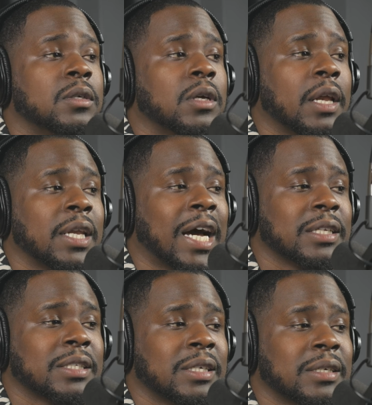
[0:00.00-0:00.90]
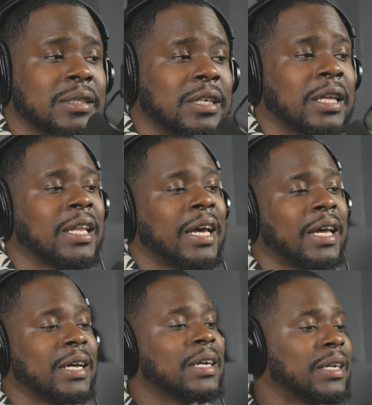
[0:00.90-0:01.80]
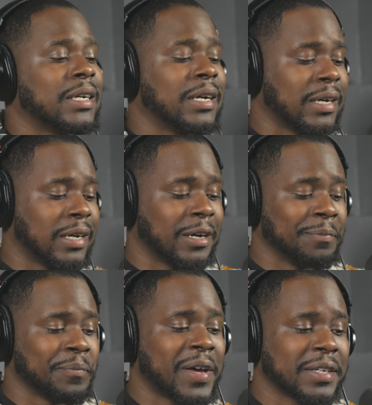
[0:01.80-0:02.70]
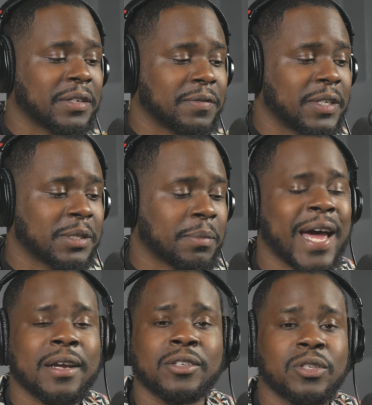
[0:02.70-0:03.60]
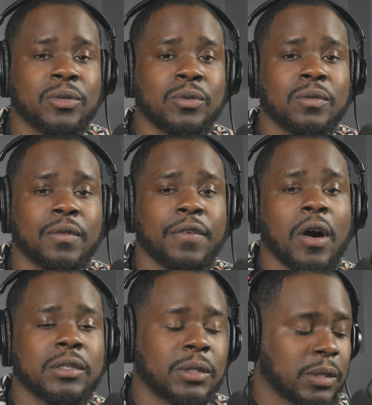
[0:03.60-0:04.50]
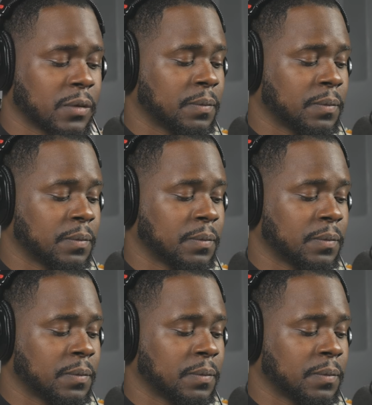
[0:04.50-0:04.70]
and not to, to let a mess of this magnitude foster.